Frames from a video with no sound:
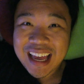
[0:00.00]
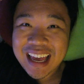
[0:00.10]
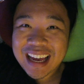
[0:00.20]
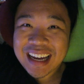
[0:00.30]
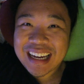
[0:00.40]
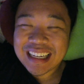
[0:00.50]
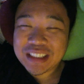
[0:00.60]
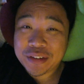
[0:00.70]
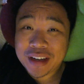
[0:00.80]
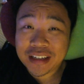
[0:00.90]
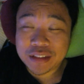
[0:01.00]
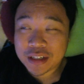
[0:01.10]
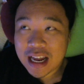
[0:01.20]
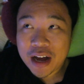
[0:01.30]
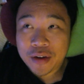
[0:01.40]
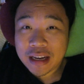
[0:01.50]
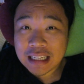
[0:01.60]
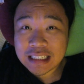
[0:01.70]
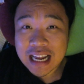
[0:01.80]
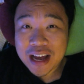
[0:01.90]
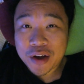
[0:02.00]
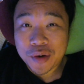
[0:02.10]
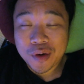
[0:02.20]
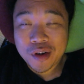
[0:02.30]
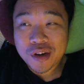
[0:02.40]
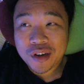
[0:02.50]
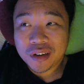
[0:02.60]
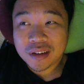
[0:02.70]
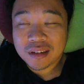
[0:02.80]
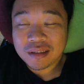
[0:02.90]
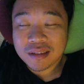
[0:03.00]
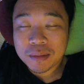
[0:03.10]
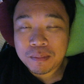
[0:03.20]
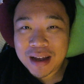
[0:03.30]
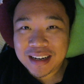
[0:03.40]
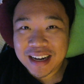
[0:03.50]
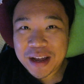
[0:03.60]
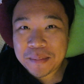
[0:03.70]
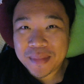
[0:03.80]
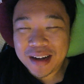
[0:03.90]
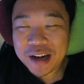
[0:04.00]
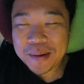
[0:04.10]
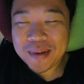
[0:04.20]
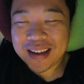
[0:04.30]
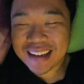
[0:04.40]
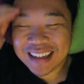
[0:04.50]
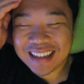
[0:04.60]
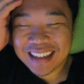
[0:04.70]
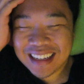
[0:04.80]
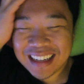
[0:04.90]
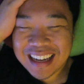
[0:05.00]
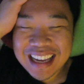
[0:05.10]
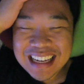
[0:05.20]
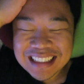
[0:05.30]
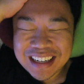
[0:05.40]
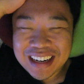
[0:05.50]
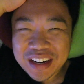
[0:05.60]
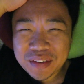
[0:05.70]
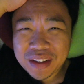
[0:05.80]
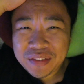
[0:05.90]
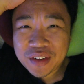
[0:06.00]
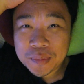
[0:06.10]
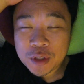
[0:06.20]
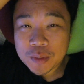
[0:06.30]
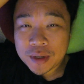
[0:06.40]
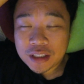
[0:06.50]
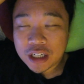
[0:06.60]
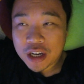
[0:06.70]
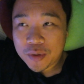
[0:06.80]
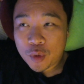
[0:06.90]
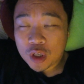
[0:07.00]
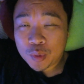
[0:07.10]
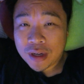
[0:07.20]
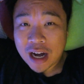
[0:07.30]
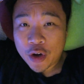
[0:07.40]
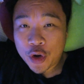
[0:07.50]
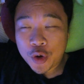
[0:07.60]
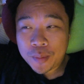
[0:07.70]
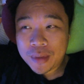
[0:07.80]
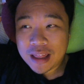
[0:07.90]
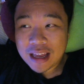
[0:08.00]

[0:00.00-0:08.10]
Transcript: Hey guys, okay, so now it is now bedtime. Um, so I didn't really film too much um, once we got home, and